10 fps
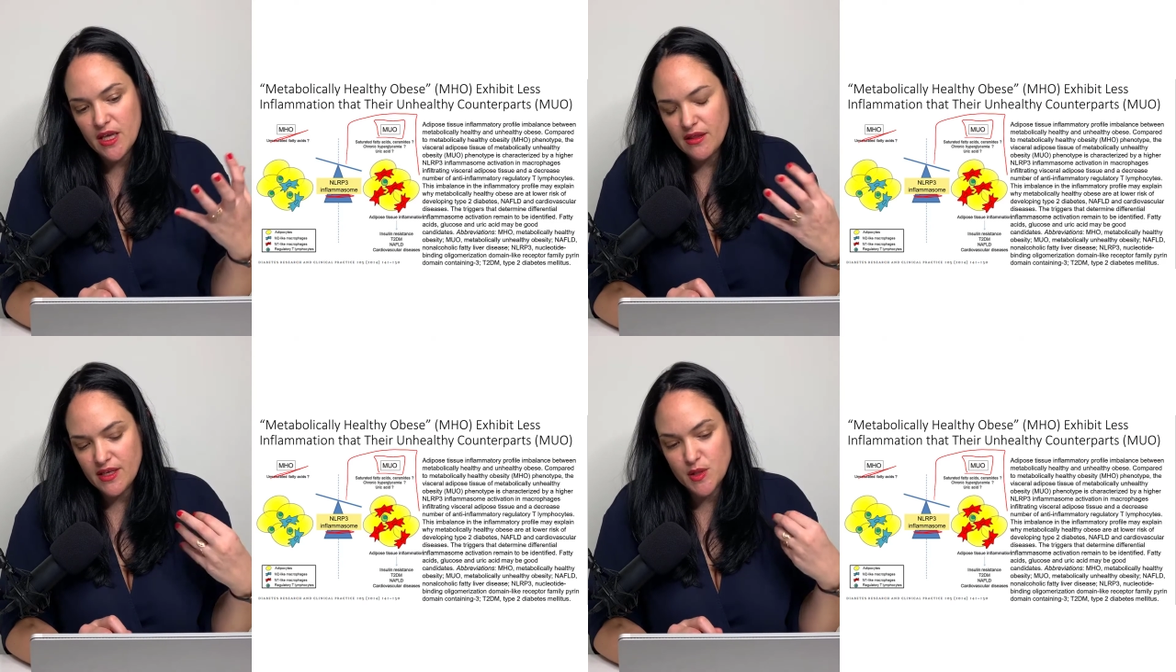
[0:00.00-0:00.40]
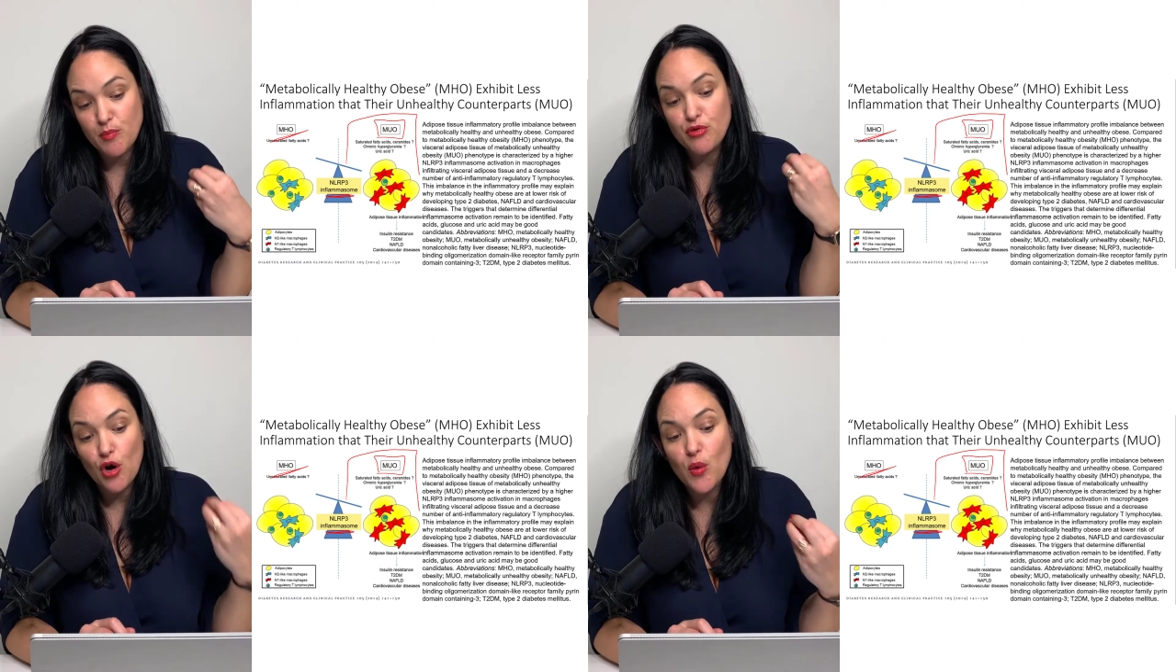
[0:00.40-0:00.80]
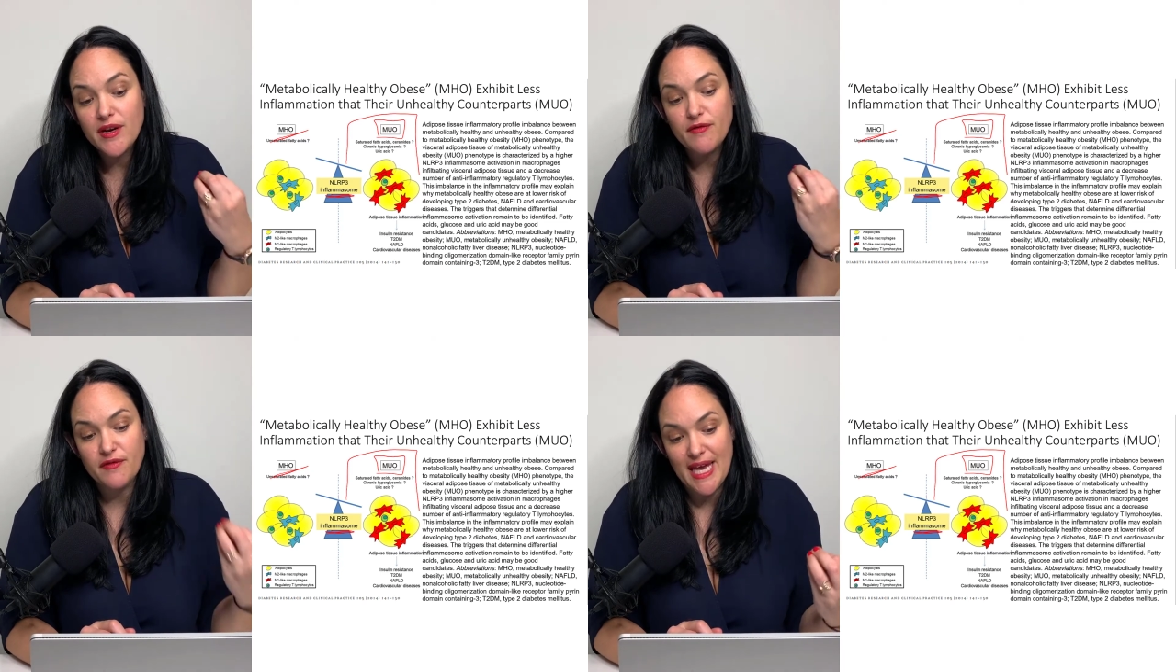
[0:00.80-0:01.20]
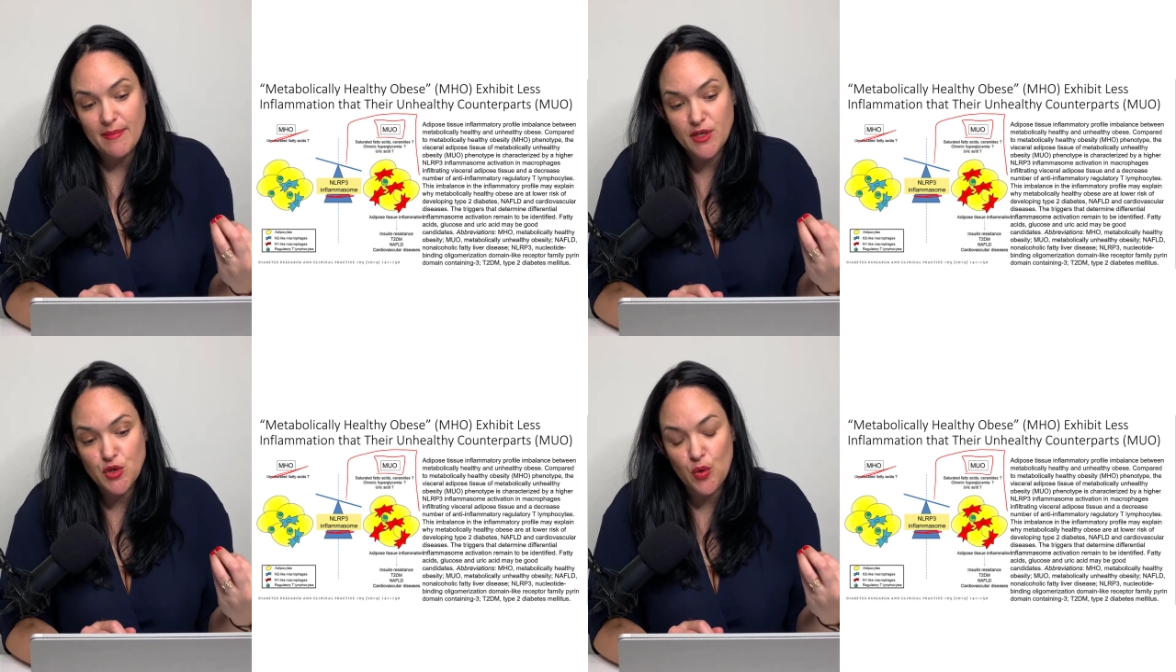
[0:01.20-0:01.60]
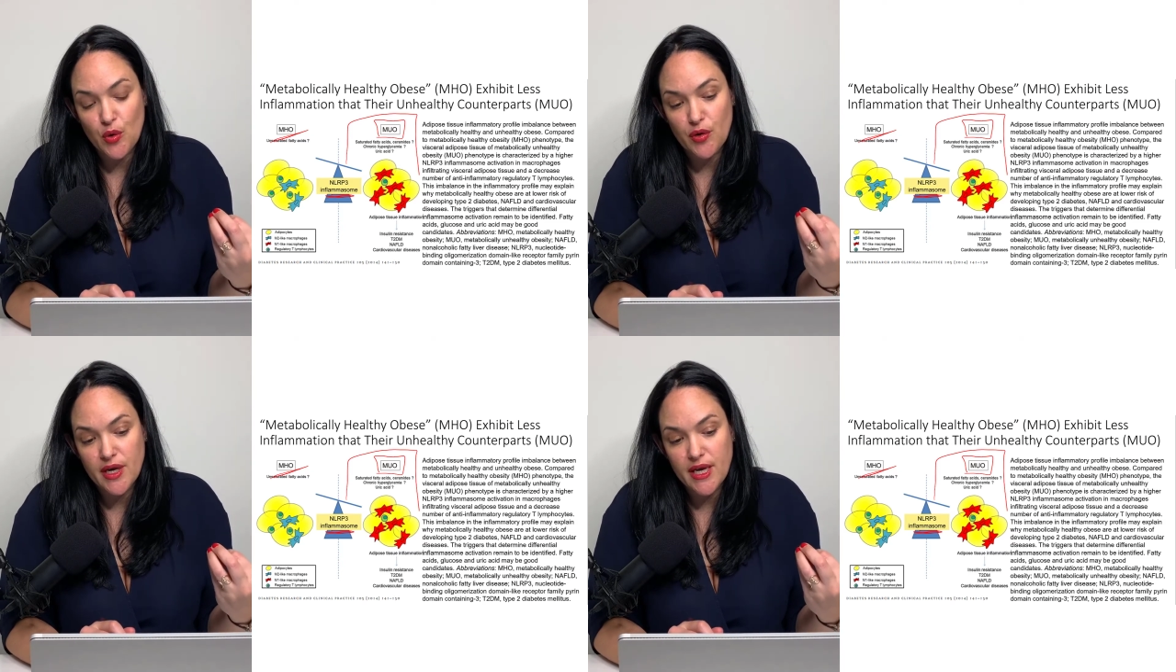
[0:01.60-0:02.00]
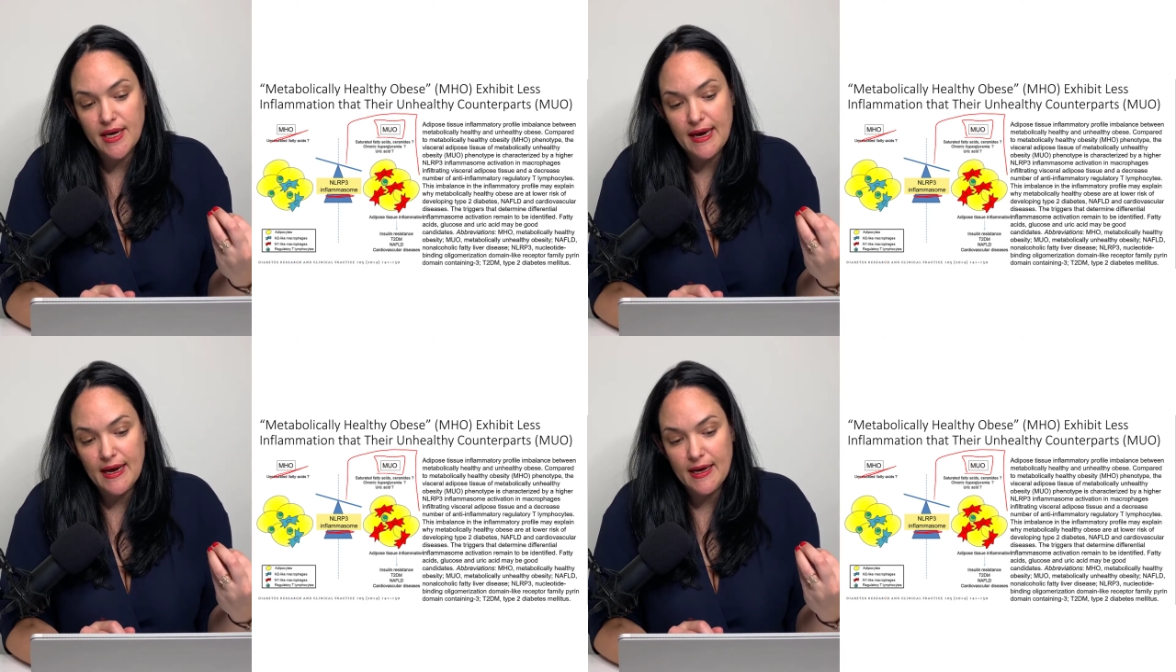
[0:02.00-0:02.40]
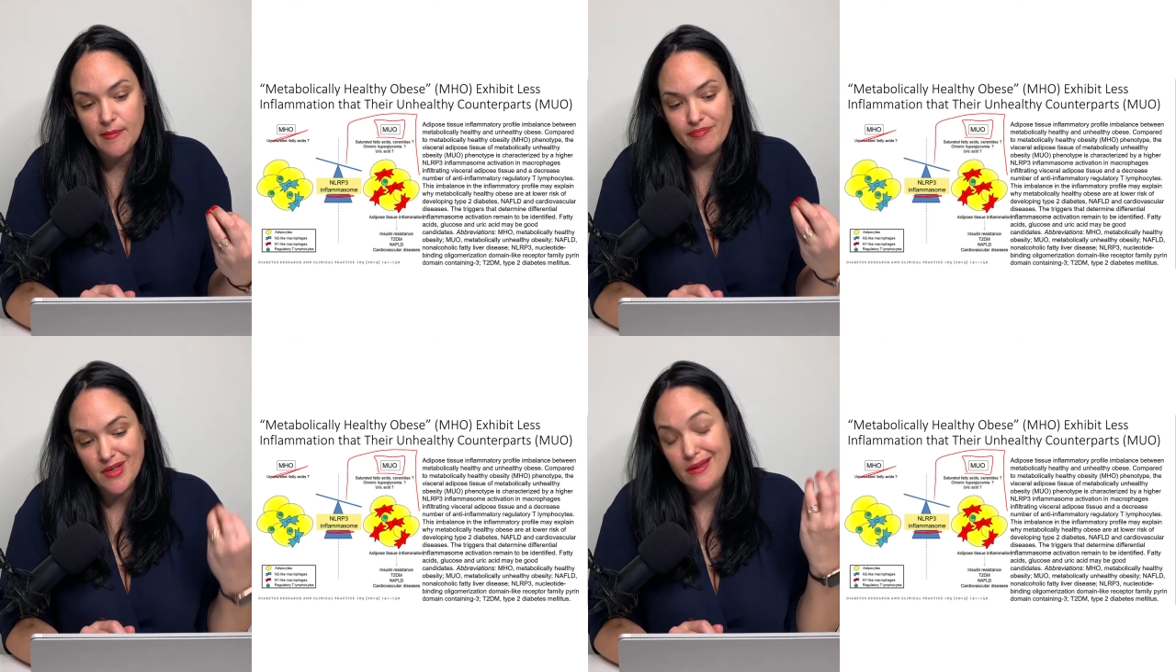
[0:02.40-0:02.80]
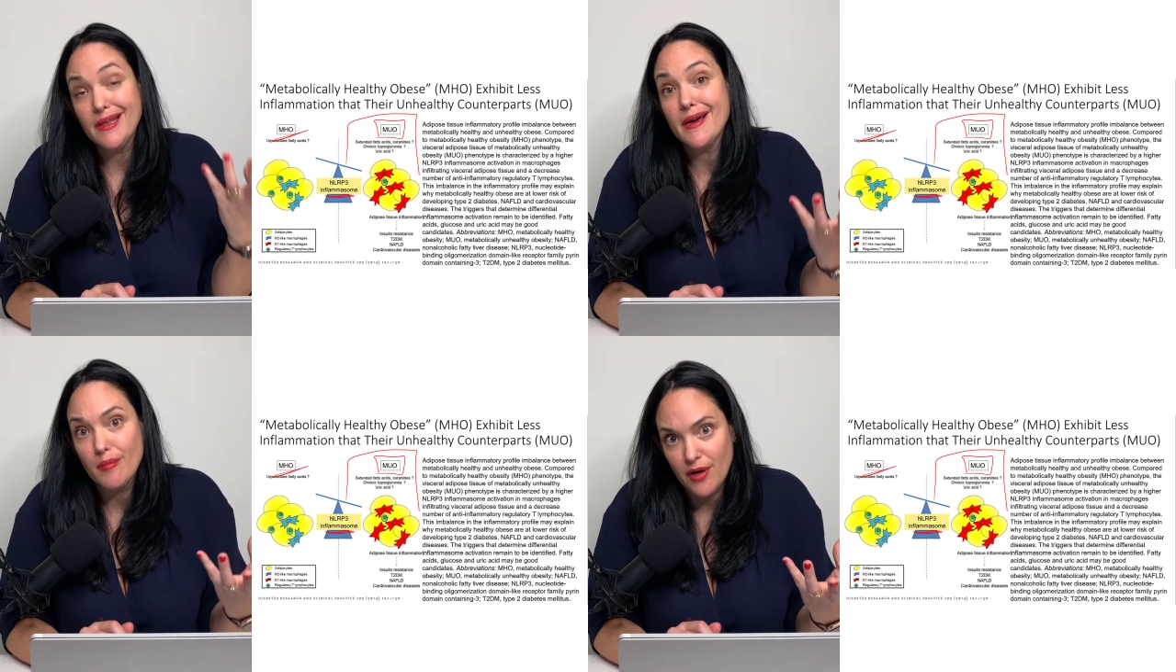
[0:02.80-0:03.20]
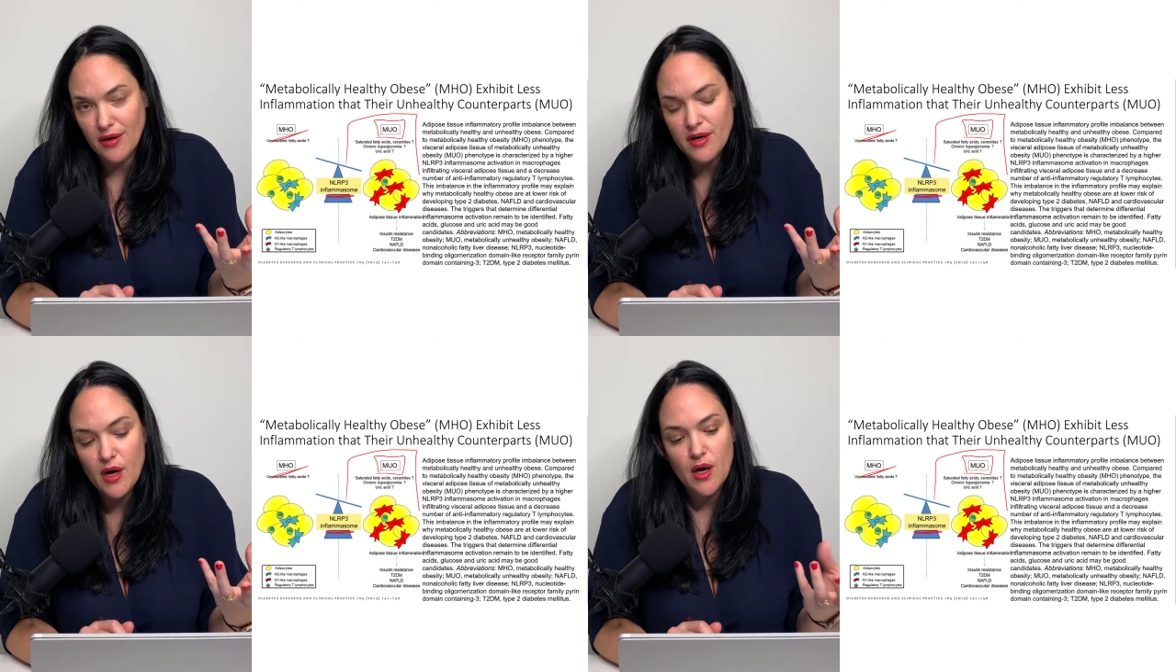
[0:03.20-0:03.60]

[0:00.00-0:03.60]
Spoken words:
this pro-inflammatory oligomer,